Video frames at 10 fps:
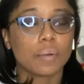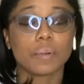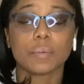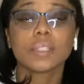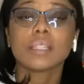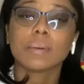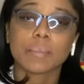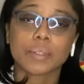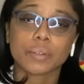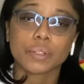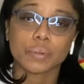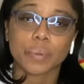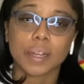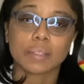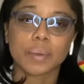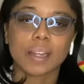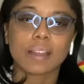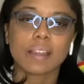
well, we'll see what episode 2 brings, but